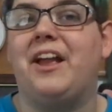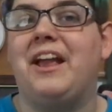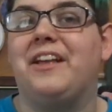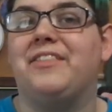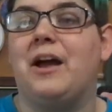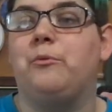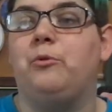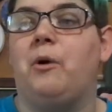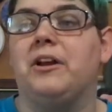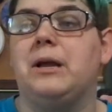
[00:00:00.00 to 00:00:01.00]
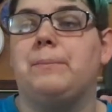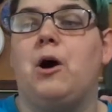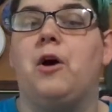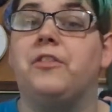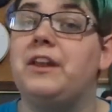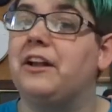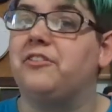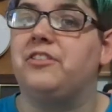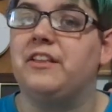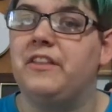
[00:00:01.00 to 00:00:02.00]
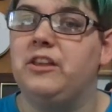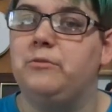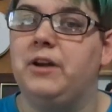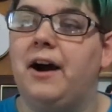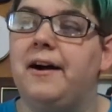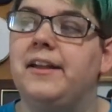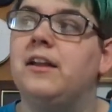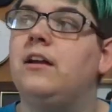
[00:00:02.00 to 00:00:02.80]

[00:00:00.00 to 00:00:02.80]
and that will wind up on the next thing that you dye.